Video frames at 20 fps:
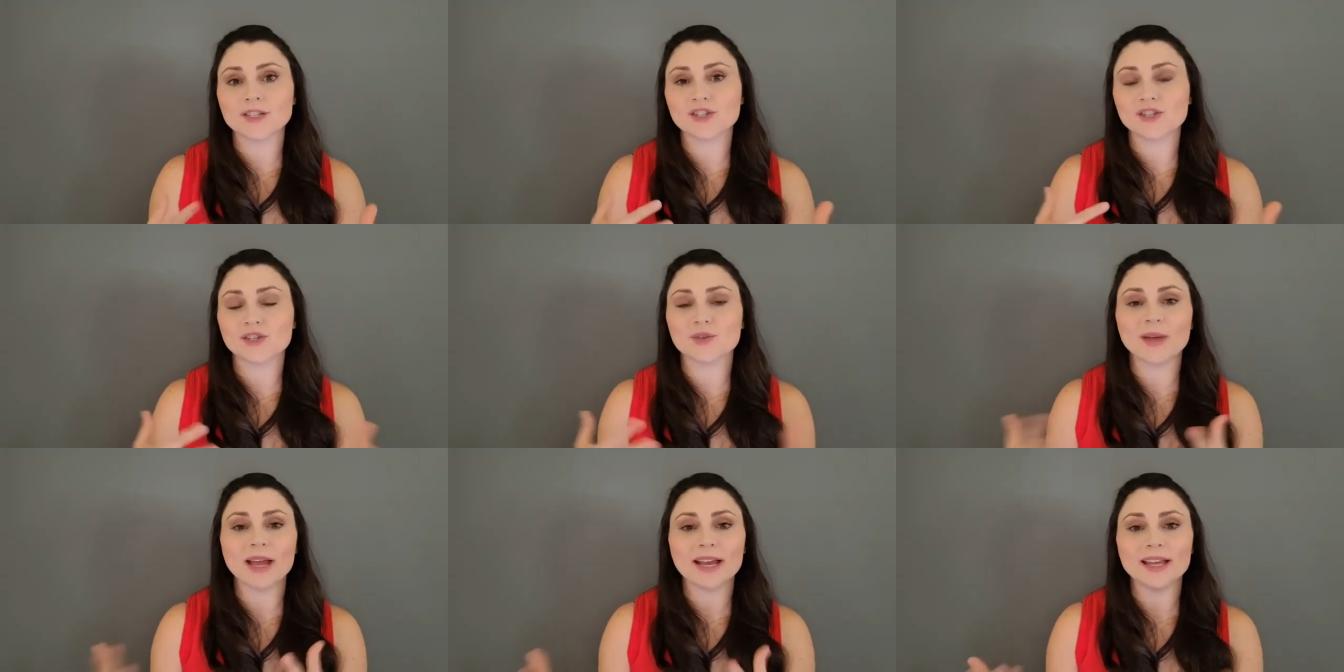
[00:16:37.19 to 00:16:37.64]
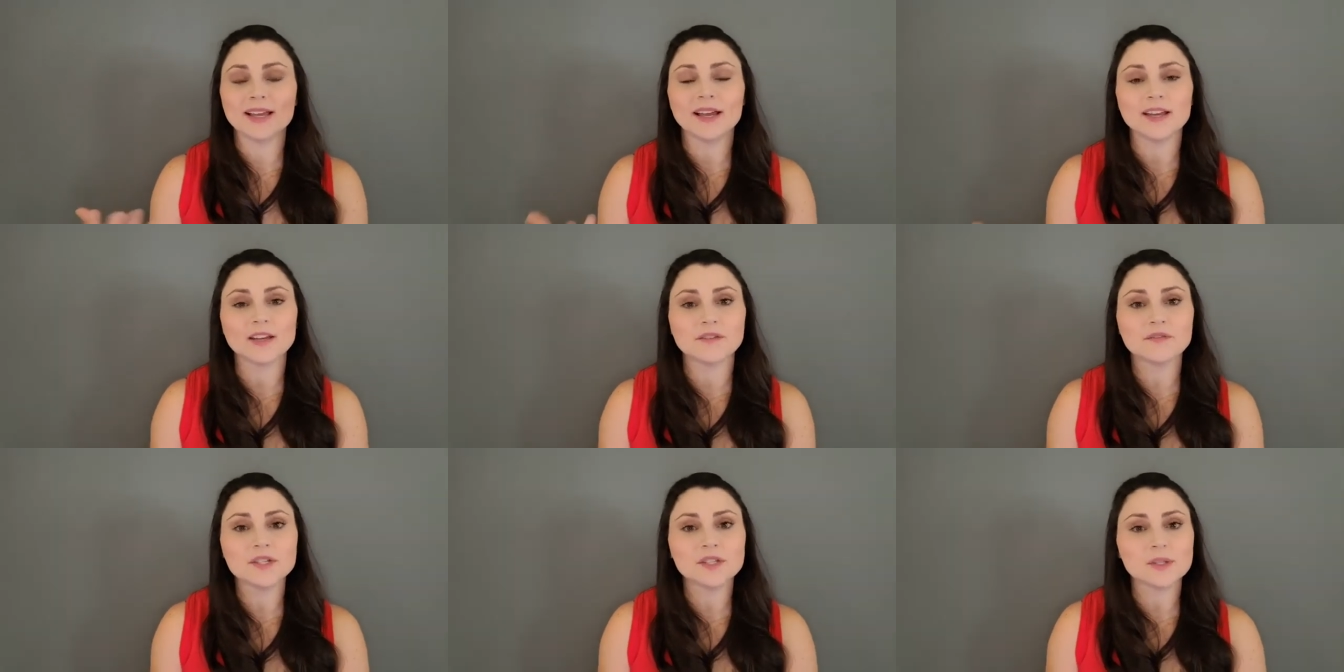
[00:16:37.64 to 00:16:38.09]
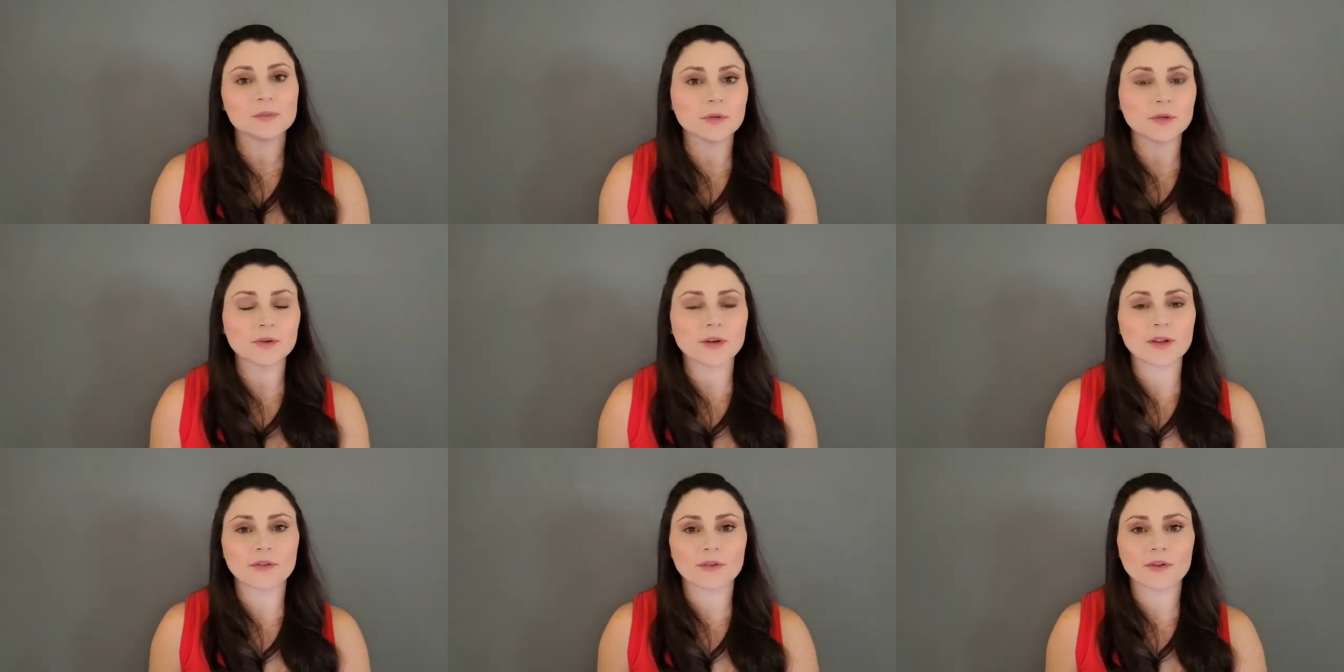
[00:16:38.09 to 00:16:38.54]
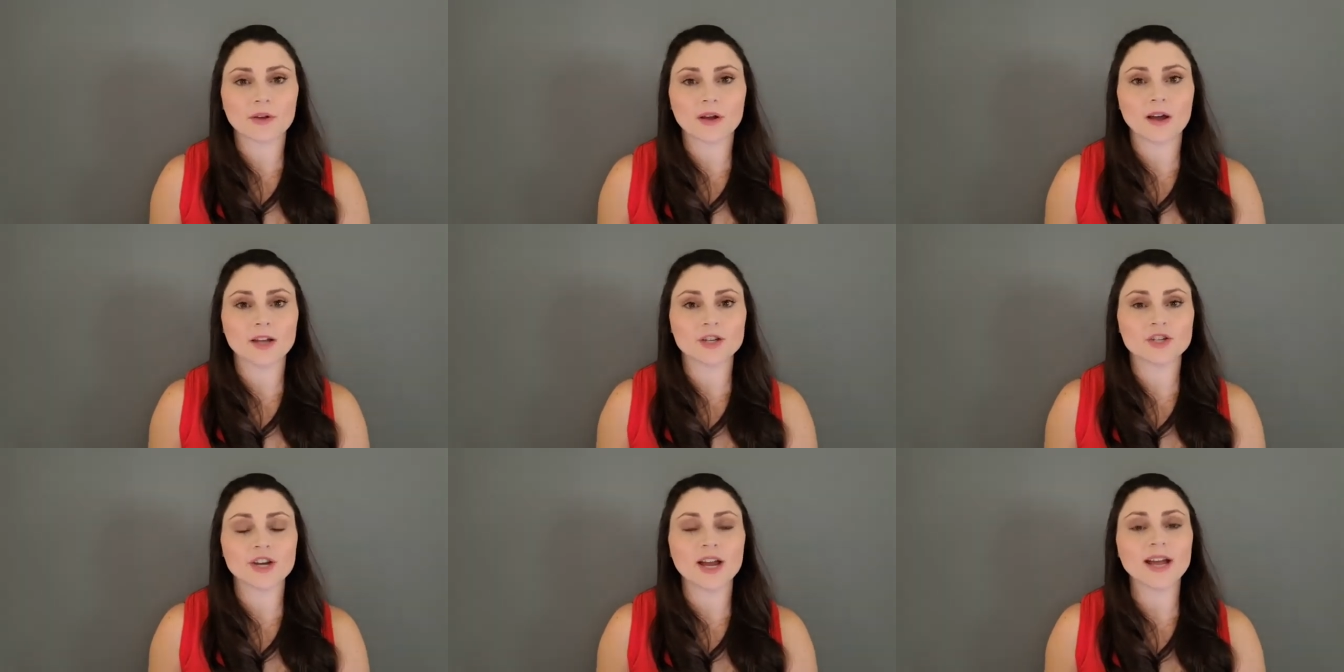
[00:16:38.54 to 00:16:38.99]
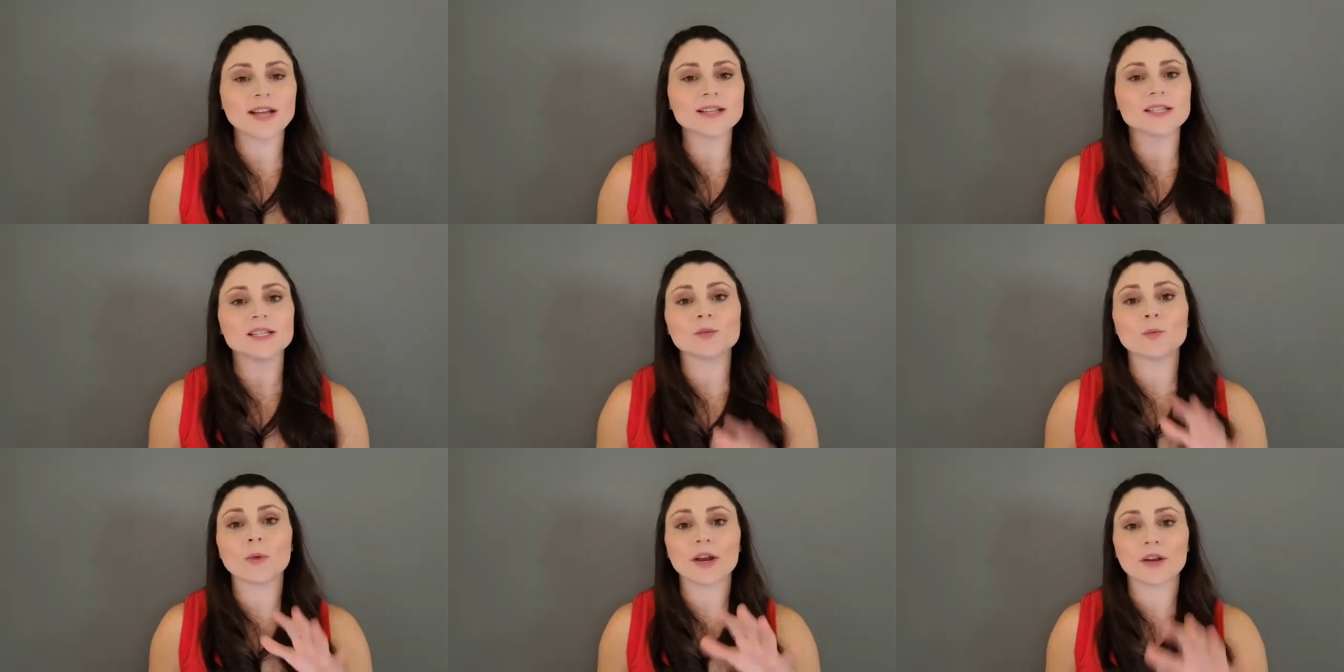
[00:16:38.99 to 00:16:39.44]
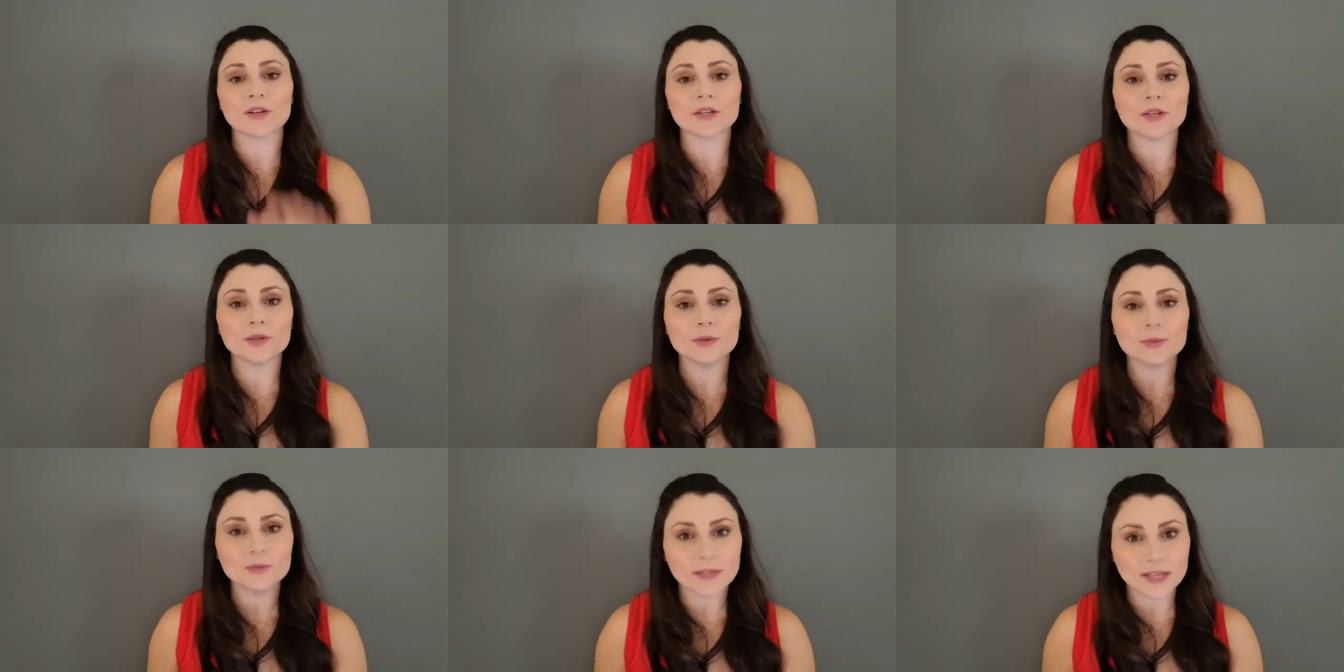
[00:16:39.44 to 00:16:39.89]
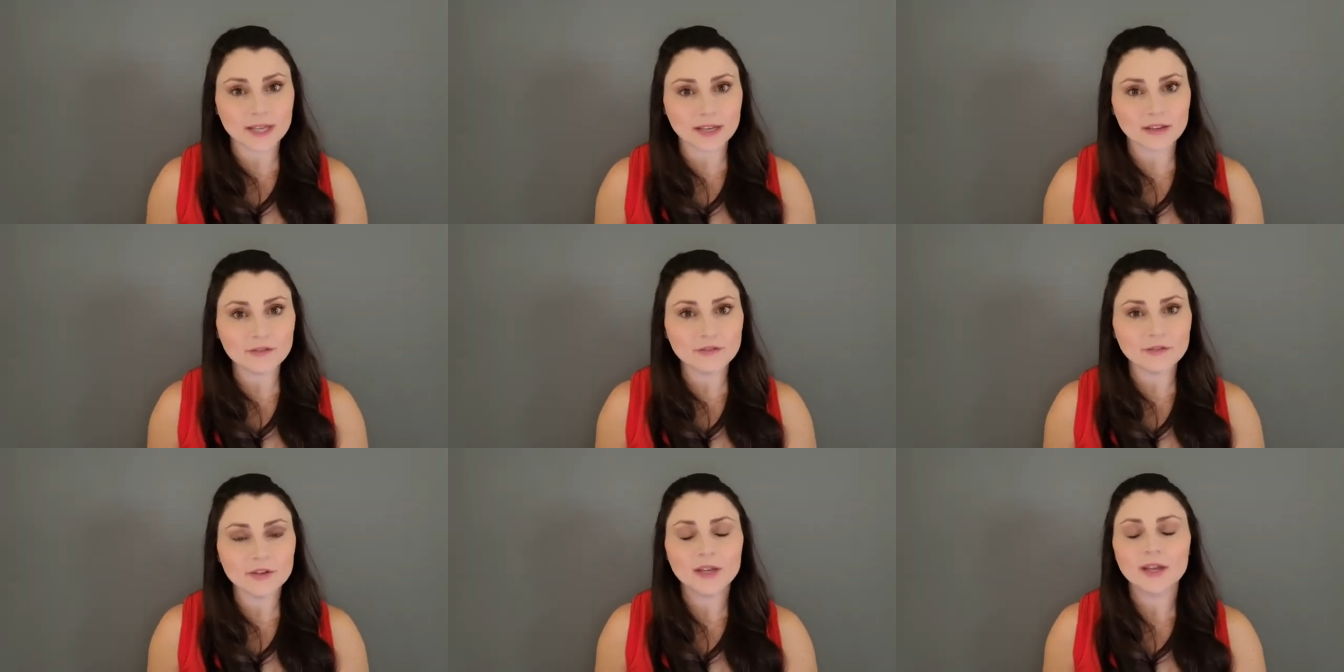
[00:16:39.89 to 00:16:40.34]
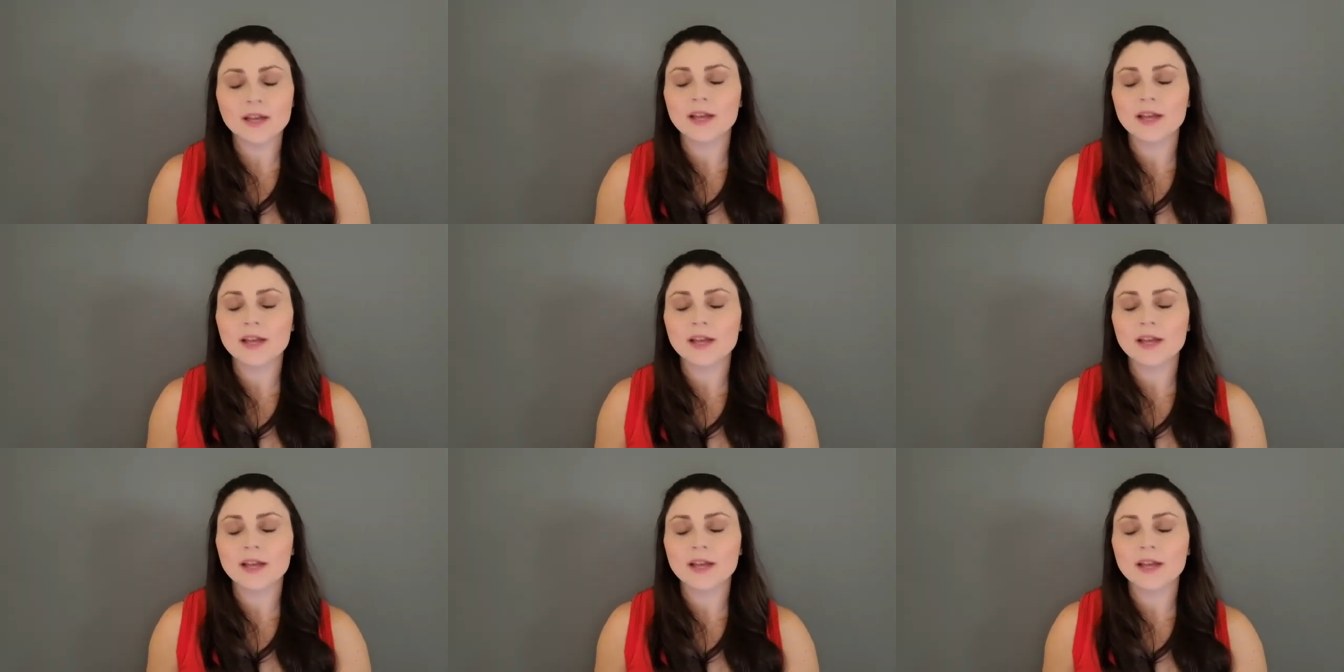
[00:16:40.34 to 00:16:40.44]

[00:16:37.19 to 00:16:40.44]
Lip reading: to any kind of dispute under the contract is where you live.